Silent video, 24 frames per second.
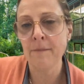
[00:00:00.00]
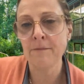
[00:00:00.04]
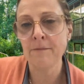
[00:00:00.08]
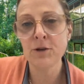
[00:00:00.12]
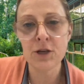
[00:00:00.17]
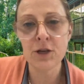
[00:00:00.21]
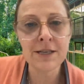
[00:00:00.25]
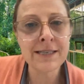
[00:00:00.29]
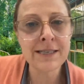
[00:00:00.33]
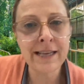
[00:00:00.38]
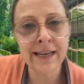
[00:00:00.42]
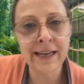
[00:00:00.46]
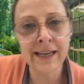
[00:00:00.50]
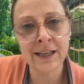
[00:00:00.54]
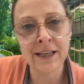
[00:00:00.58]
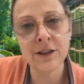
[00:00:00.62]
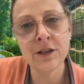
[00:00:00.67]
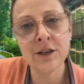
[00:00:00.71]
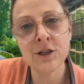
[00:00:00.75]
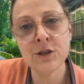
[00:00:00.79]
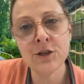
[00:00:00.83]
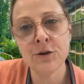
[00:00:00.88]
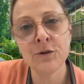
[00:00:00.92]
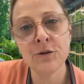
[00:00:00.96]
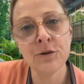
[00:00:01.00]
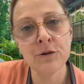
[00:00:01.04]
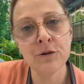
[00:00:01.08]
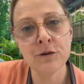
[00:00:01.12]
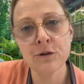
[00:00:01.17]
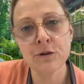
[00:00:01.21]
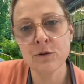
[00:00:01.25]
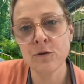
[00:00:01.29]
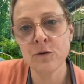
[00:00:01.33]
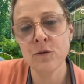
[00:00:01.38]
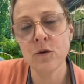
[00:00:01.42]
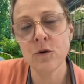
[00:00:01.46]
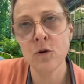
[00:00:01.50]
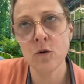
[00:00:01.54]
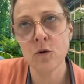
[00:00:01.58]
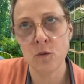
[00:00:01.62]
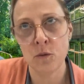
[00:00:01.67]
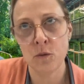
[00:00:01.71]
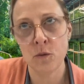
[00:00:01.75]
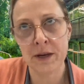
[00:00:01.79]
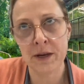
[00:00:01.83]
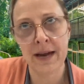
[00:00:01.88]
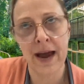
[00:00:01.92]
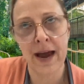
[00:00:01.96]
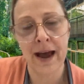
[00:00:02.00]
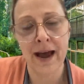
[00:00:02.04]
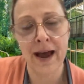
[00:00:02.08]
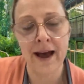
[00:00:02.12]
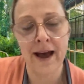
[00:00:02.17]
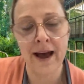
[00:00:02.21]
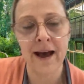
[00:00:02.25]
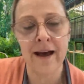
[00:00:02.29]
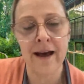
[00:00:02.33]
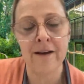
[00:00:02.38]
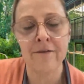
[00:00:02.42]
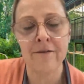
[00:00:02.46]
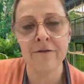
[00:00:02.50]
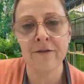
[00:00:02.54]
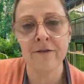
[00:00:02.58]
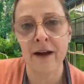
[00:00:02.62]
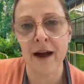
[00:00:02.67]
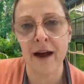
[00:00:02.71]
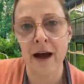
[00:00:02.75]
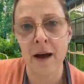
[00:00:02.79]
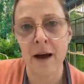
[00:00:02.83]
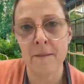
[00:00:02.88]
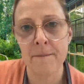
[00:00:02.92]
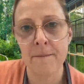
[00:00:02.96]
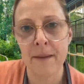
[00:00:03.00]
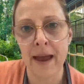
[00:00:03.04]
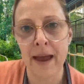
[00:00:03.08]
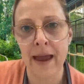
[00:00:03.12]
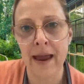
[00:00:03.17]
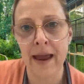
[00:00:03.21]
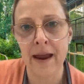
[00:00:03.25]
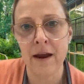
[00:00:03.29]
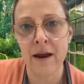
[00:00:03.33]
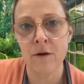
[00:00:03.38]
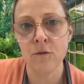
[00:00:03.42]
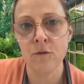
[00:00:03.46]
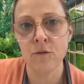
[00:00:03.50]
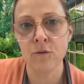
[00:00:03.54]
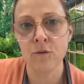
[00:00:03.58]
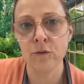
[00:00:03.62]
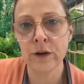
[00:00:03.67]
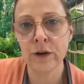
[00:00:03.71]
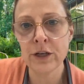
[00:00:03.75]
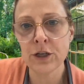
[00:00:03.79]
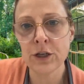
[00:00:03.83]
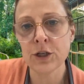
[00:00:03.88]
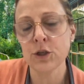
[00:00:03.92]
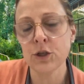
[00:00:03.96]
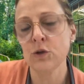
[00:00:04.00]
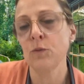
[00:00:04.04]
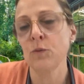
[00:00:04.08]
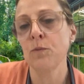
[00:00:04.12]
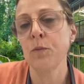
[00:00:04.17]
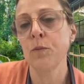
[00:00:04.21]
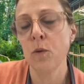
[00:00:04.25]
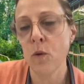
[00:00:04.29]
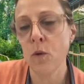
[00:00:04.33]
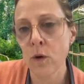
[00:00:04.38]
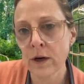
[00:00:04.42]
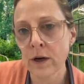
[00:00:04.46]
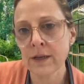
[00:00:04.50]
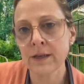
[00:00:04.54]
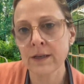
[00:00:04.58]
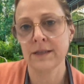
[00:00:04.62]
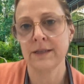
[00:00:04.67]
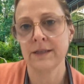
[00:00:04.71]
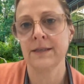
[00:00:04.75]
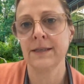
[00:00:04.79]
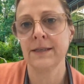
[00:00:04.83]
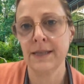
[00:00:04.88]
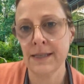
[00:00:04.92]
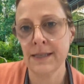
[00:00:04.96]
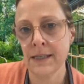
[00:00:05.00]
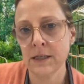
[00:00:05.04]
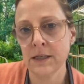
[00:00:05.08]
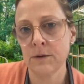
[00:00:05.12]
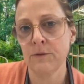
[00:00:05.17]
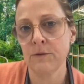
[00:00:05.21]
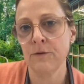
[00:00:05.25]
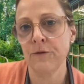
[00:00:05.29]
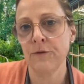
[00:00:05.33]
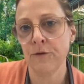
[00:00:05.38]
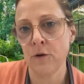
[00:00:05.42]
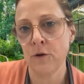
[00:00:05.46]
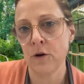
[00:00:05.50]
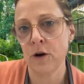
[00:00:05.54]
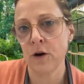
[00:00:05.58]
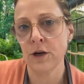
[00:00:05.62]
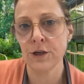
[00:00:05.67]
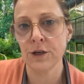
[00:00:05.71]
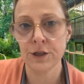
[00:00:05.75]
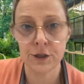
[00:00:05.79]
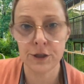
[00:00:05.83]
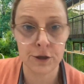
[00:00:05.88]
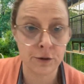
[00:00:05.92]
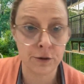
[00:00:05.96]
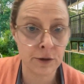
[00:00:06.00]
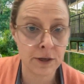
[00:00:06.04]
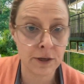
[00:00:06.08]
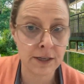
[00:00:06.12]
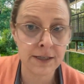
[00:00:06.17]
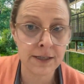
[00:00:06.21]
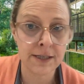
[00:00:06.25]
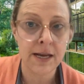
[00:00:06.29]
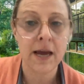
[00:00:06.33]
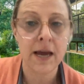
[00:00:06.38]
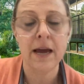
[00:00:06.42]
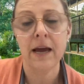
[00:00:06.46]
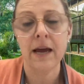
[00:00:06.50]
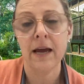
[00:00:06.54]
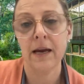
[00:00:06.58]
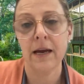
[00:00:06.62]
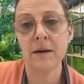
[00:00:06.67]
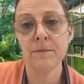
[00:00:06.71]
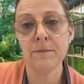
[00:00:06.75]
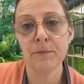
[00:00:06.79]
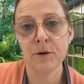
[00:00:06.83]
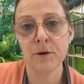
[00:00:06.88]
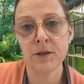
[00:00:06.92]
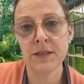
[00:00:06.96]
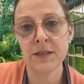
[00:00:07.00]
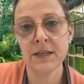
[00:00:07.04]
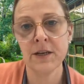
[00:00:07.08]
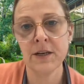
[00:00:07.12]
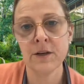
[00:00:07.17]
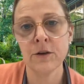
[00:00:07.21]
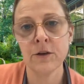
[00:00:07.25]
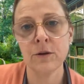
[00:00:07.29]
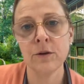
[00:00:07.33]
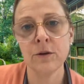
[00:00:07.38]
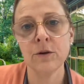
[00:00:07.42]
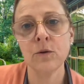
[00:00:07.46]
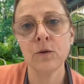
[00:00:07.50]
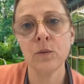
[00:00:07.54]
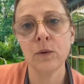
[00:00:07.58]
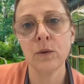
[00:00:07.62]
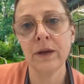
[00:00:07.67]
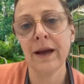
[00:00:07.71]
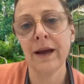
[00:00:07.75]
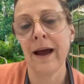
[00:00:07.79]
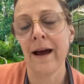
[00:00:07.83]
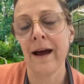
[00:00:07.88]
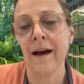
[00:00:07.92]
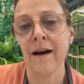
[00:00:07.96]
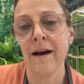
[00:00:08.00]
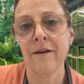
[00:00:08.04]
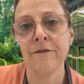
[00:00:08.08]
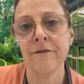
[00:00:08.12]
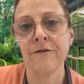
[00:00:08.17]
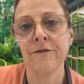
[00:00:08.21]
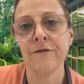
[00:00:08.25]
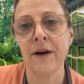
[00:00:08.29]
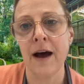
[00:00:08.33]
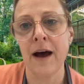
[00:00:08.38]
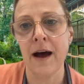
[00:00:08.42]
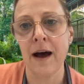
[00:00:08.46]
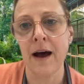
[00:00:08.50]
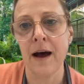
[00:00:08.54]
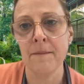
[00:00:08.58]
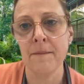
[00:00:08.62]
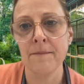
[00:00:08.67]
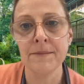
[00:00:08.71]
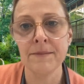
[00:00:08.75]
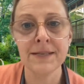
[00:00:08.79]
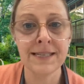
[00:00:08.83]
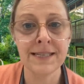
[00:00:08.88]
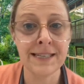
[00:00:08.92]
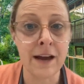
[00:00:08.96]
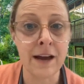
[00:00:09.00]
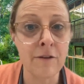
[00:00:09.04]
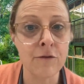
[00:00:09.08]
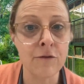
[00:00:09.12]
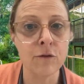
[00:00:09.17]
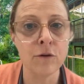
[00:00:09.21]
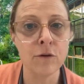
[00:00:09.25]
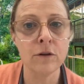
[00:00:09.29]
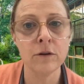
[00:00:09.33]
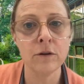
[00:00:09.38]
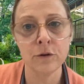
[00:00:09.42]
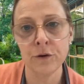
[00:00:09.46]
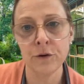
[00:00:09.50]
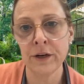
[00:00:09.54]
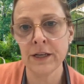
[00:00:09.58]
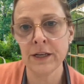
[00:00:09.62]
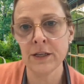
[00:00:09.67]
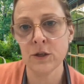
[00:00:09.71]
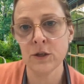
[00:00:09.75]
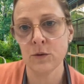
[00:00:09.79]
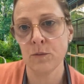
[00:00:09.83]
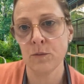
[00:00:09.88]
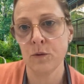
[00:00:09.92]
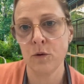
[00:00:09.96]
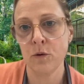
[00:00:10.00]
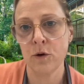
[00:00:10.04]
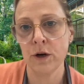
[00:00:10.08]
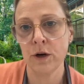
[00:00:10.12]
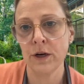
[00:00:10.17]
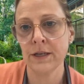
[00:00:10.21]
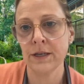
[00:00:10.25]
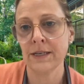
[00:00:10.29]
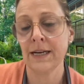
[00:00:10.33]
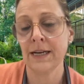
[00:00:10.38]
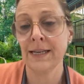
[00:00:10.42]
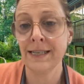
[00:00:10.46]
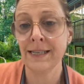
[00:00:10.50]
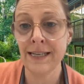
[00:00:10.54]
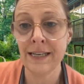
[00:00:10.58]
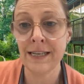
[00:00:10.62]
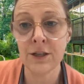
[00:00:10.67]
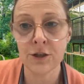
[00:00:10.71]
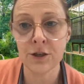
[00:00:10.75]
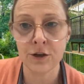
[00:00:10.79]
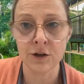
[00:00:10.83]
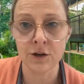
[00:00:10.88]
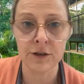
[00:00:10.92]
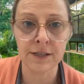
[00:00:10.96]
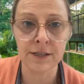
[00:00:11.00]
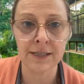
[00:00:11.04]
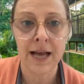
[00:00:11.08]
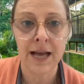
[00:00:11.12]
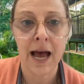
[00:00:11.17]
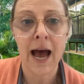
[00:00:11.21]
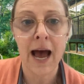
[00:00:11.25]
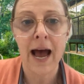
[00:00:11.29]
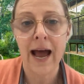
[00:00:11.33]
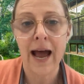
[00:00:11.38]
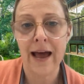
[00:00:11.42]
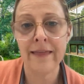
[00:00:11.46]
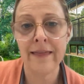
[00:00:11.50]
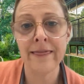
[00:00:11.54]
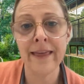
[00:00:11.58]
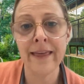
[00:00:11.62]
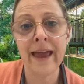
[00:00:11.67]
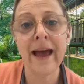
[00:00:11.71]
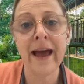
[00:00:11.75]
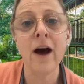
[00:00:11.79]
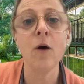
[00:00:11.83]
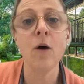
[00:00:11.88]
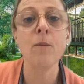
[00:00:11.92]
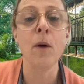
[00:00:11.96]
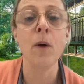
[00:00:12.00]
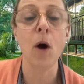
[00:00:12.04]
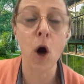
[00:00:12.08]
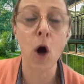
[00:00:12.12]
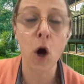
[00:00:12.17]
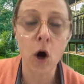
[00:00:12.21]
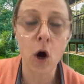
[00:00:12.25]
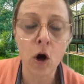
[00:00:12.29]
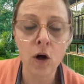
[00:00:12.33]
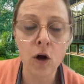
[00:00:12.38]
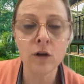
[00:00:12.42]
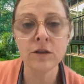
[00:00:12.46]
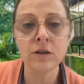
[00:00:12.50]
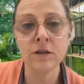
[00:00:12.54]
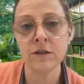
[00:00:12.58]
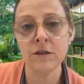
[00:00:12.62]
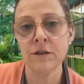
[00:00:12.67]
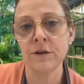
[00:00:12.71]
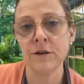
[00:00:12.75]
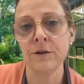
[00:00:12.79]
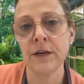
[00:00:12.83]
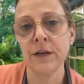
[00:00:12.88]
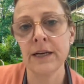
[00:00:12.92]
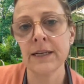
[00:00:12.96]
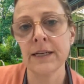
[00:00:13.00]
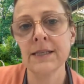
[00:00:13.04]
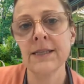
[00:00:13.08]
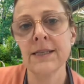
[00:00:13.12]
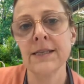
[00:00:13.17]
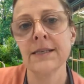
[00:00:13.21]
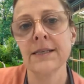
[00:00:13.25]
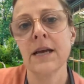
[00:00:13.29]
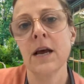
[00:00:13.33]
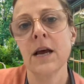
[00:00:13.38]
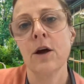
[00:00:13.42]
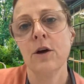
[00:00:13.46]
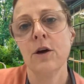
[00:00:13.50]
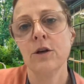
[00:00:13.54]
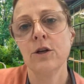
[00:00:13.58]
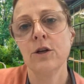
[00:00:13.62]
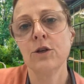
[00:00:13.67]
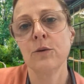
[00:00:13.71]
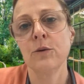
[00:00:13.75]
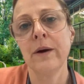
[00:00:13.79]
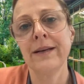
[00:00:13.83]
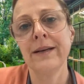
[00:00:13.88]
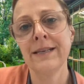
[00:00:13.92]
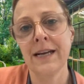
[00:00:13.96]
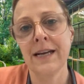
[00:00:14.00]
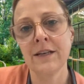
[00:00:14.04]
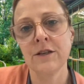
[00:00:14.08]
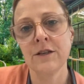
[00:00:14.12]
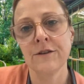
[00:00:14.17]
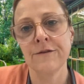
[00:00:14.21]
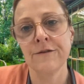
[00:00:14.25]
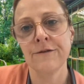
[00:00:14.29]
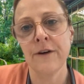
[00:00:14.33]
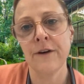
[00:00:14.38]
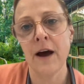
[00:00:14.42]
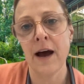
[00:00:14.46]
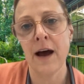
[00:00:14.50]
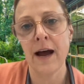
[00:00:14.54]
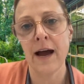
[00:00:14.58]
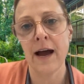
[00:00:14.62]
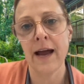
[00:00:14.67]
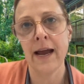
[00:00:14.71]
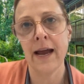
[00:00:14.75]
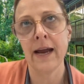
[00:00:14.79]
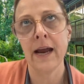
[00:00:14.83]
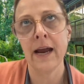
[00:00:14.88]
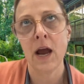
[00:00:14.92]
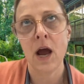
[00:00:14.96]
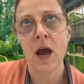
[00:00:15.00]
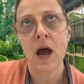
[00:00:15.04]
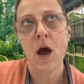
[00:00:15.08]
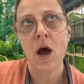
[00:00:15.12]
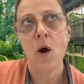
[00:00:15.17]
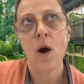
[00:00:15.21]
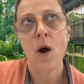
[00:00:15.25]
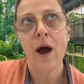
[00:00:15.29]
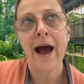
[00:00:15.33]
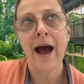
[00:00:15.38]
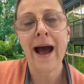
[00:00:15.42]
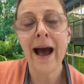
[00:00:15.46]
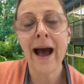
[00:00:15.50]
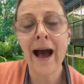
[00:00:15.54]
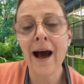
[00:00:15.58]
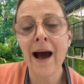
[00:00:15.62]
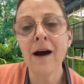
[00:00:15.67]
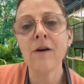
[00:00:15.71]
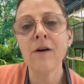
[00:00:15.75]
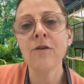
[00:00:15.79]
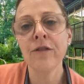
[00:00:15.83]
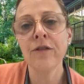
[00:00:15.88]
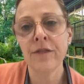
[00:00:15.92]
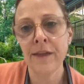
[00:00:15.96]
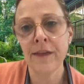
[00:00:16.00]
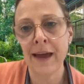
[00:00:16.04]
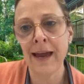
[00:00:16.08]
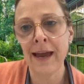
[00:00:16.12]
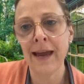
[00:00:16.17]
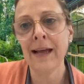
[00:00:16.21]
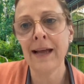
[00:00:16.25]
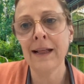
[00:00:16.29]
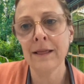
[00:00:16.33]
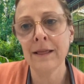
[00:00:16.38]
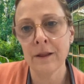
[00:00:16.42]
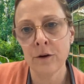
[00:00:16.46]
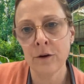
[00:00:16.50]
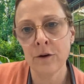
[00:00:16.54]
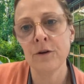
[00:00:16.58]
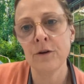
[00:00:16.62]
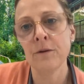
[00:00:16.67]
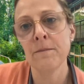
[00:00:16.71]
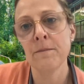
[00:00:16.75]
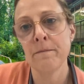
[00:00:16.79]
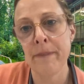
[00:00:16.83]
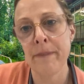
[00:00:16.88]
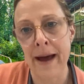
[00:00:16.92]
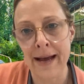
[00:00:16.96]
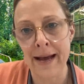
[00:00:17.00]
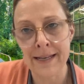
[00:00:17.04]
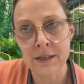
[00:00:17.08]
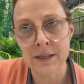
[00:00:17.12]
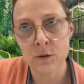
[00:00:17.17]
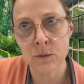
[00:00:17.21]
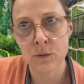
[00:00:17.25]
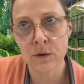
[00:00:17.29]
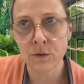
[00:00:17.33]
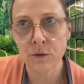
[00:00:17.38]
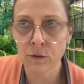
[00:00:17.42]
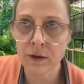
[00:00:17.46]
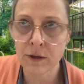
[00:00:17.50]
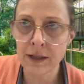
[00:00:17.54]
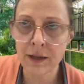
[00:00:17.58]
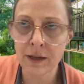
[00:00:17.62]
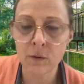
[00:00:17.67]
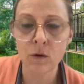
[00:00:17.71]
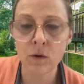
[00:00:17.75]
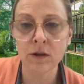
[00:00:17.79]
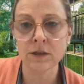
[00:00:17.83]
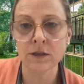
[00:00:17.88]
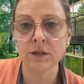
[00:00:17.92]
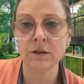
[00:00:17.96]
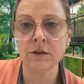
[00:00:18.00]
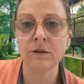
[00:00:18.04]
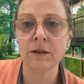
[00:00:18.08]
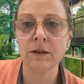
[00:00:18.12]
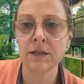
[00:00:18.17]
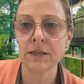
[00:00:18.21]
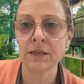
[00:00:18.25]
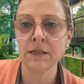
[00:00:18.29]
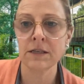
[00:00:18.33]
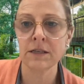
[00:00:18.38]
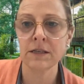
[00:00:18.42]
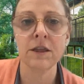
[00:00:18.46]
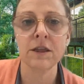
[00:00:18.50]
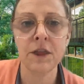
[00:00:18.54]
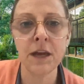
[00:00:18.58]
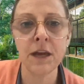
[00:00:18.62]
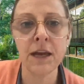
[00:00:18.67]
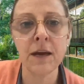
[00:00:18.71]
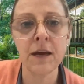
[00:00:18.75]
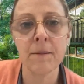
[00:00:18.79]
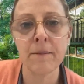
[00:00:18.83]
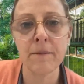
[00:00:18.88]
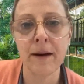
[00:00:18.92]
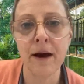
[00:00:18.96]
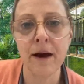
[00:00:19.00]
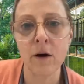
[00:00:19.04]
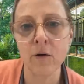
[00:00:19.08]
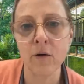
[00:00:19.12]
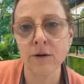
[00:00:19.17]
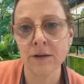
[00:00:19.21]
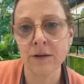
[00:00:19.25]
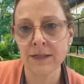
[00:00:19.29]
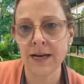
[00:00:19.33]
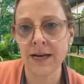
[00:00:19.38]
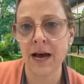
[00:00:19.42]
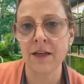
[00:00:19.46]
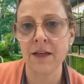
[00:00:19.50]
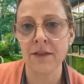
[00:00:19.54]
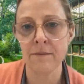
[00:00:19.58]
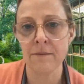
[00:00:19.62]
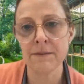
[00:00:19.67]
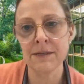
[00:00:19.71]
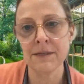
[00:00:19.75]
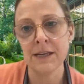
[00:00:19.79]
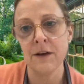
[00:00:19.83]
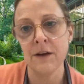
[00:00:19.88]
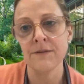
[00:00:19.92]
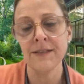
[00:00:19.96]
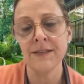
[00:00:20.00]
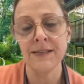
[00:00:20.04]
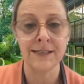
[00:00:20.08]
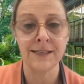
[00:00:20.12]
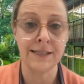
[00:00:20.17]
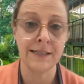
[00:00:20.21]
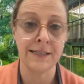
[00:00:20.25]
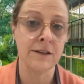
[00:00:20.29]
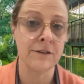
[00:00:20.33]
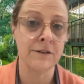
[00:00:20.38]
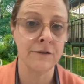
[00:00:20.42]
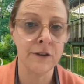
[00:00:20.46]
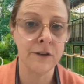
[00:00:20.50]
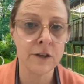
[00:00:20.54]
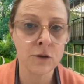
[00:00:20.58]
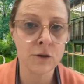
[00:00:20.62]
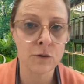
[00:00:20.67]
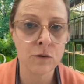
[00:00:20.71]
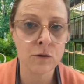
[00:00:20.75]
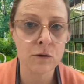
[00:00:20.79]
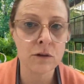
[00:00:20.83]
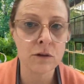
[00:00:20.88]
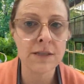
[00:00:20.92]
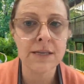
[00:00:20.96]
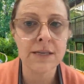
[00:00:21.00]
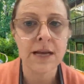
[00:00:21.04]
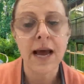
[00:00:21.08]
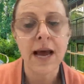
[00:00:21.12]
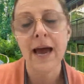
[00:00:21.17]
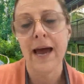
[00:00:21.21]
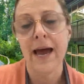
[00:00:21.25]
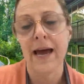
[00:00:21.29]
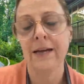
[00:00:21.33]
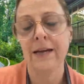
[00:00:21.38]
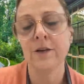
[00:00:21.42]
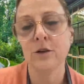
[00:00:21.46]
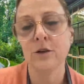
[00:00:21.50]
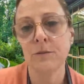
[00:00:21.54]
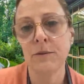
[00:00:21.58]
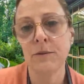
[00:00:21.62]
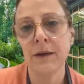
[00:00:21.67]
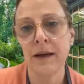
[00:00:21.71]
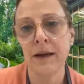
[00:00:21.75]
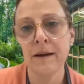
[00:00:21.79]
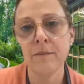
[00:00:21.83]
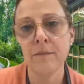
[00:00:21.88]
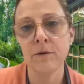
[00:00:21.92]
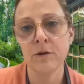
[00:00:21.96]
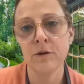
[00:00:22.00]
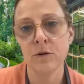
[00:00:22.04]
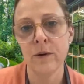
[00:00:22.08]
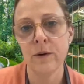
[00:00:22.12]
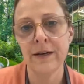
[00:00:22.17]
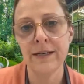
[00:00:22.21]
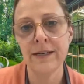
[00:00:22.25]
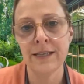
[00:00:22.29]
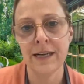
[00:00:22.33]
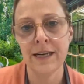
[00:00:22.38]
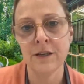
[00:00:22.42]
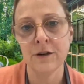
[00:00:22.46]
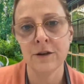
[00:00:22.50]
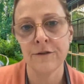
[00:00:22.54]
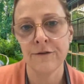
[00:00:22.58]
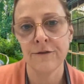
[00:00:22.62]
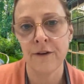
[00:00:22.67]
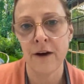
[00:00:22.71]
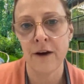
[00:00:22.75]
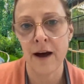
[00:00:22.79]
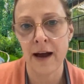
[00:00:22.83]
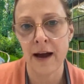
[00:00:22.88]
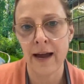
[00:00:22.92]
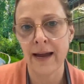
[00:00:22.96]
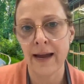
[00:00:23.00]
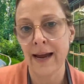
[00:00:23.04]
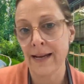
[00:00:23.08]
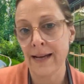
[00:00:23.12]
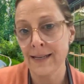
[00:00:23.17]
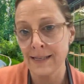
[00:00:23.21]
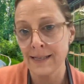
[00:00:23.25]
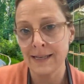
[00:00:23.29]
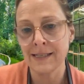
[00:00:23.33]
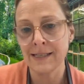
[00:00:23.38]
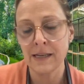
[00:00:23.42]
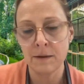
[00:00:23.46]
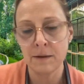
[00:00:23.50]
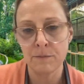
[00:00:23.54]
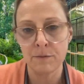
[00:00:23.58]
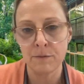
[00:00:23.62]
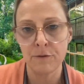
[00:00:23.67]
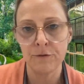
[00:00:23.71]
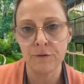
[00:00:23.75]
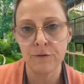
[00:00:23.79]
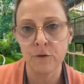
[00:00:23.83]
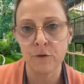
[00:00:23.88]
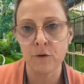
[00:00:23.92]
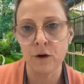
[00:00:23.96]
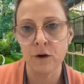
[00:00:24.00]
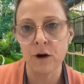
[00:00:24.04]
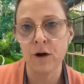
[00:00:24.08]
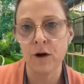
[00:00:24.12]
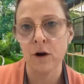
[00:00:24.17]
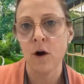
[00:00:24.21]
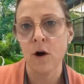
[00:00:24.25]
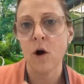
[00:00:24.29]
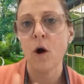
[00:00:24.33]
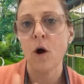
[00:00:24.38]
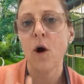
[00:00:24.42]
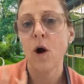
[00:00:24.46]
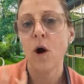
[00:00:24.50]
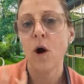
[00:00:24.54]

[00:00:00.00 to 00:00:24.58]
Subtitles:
Just like in the junior school, we have a rich support system for our students. In particular, we have several learning support teachers, and they help all students to identify how they learn best. We really want students to think about themselves as individuals and to be able to identify, as I said before,